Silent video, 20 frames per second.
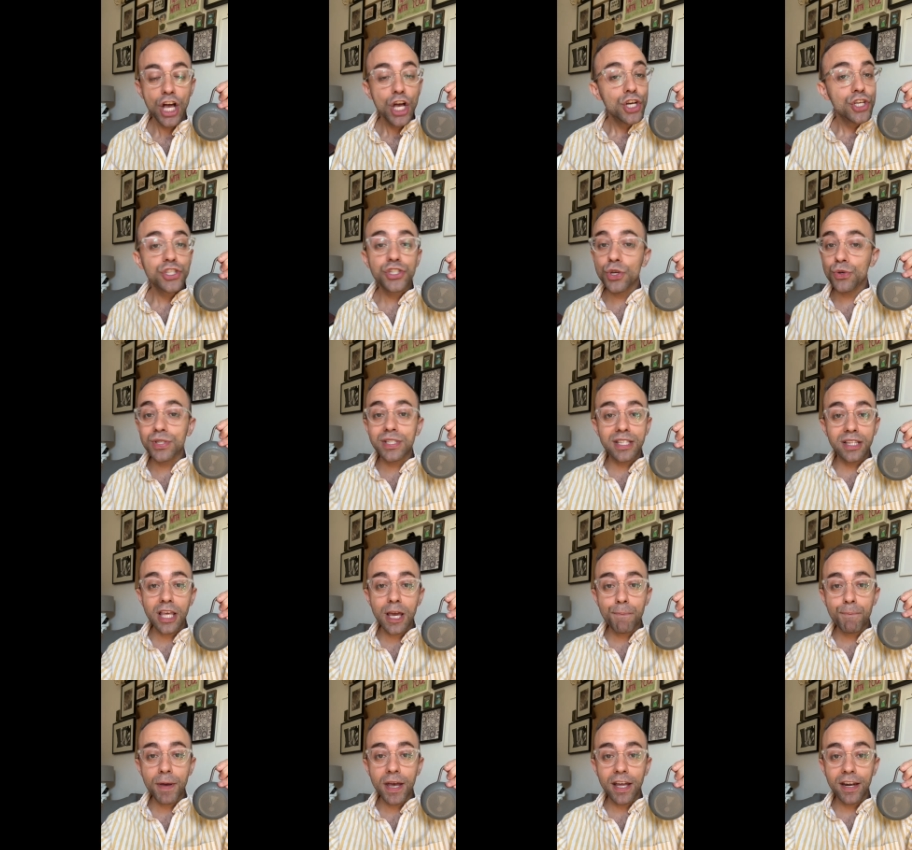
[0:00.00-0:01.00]
So
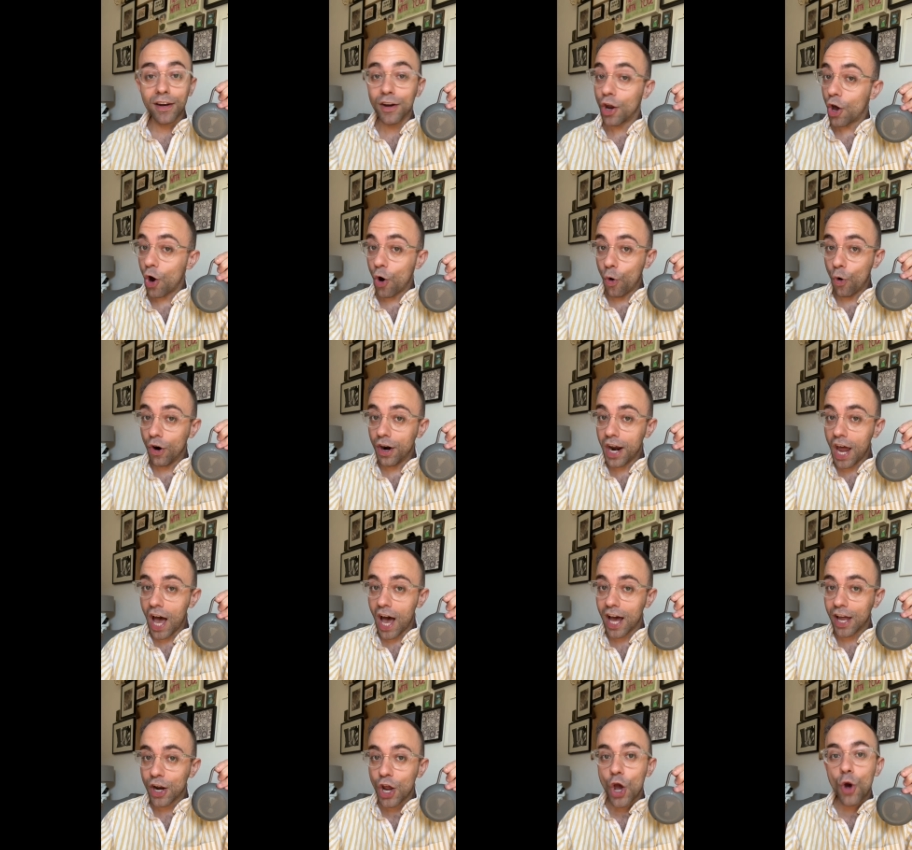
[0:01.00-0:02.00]
sleep in, or
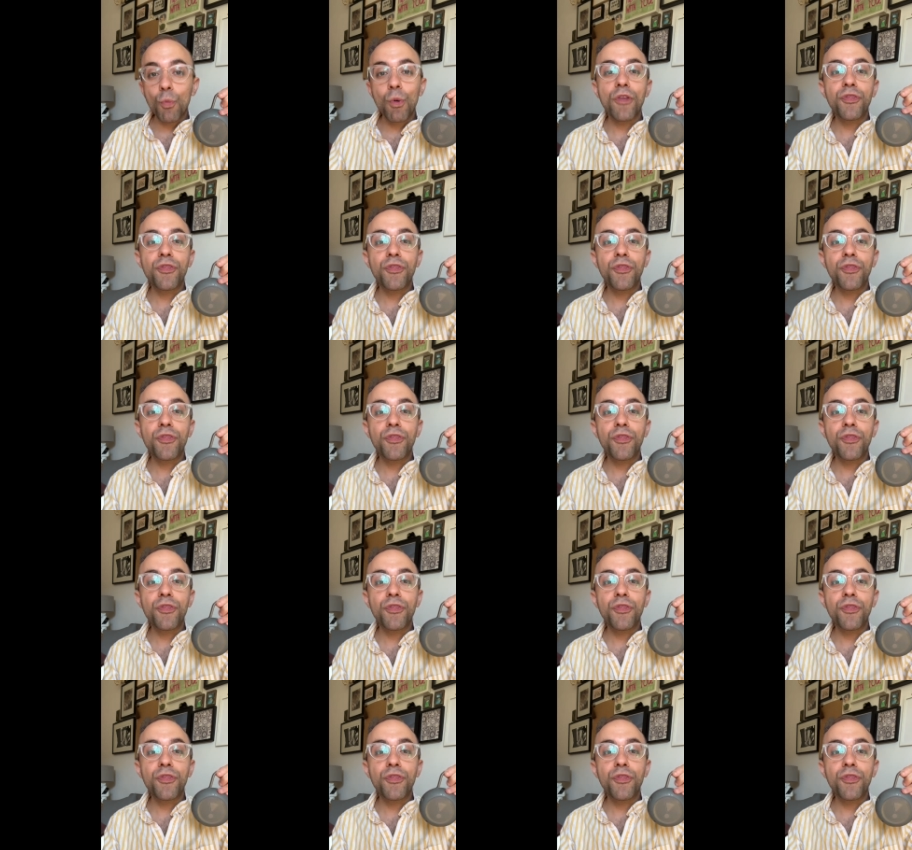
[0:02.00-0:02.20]
not,